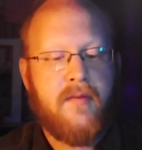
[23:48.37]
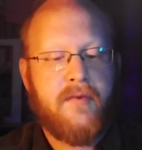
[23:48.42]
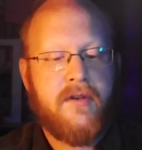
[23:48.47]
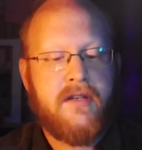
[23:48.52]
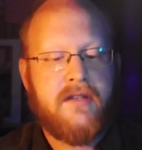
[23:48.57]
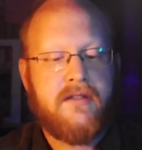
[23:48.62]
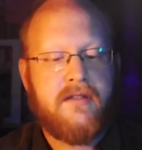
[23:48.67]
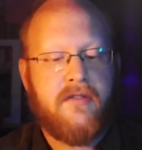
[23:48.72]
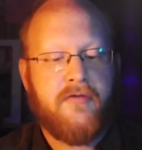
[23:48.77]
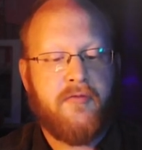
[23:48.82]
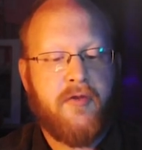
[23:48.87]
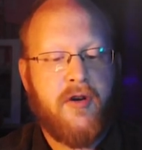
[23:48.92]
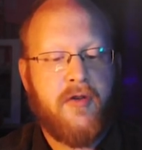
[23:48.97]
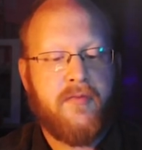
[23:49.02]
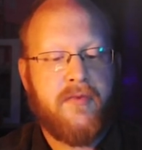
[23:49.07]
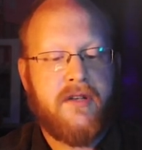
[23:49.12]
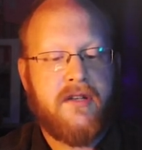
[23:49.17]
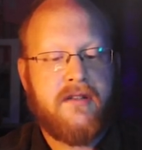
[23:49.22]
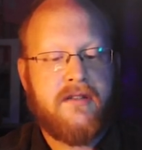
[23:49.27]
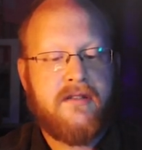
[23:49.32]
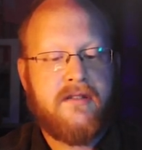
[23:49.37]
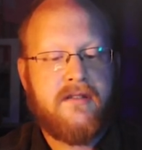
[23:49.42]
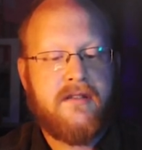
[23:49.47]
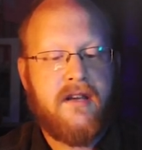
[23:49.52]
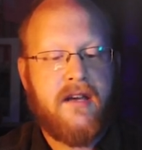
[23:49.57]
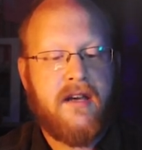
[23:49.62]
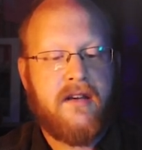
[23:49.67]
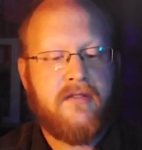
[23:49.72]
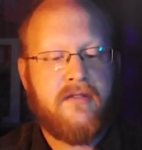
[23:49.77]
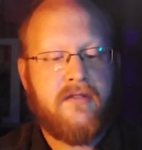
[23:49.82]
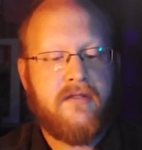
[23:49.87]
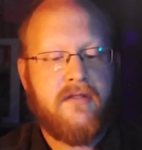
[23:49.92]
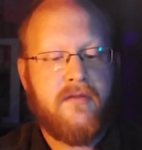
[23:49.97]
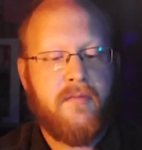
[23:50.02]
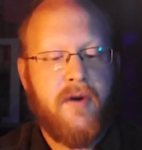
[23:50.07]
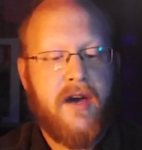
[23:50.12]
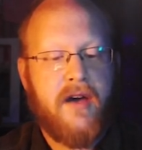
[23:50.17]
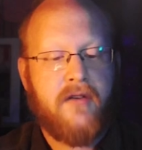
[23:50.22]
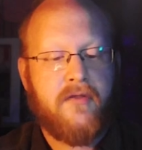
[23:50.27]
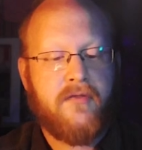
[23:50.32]
Copies of permanents
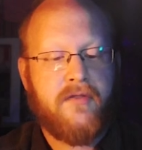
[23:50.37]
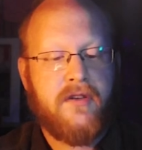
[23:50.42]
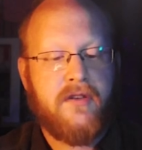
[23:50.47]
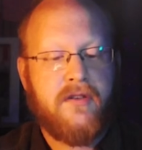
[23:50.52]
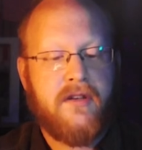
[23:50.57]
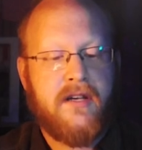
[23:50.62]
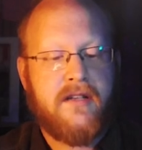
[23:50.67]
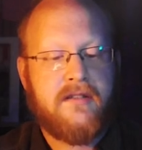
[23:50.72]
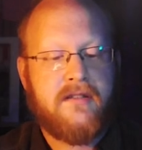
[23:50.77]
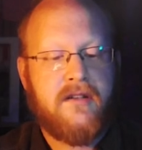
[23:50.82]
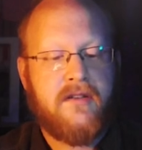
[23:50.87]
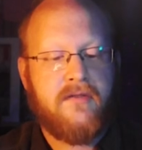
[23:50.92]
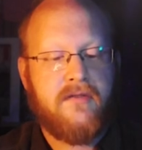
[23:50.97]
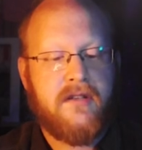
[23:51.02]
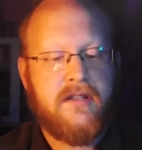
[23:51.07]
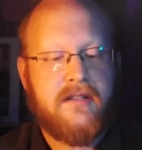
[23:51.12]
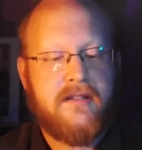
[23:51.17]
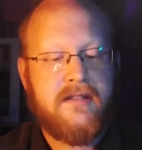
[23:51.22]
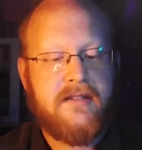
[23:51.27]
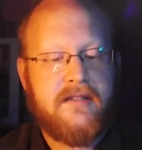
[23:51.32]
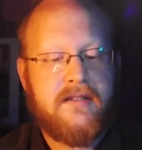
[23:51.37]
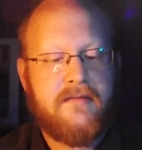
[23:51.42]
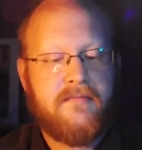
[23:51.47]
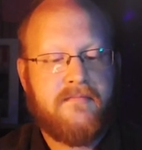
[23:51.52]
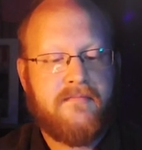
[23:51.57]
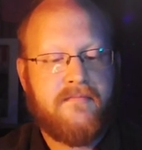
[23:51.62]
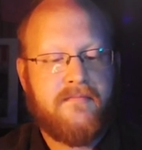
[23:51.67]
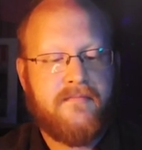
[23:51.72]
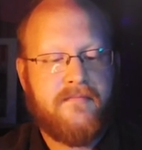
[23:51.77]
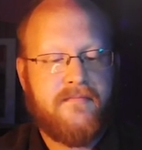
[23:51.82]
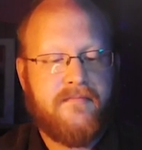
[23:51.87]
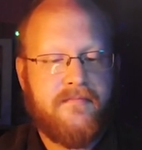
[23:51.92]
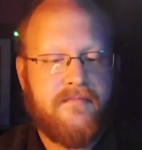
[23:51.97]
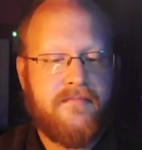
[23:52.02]
enter the battlefield as tokens.